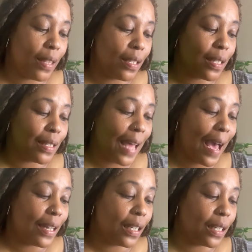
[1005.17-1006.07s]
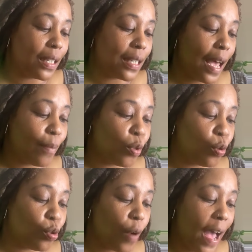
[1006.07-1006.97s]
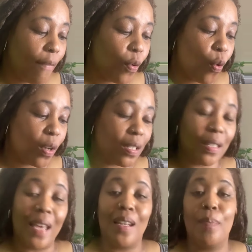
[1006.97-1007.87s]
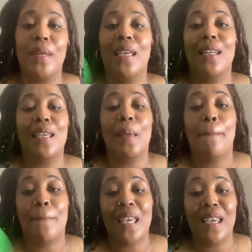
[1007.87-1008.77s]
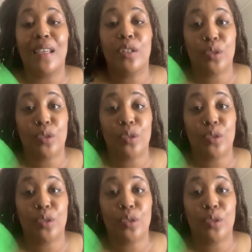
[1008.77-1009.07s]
this is not a good time to travel or set up any big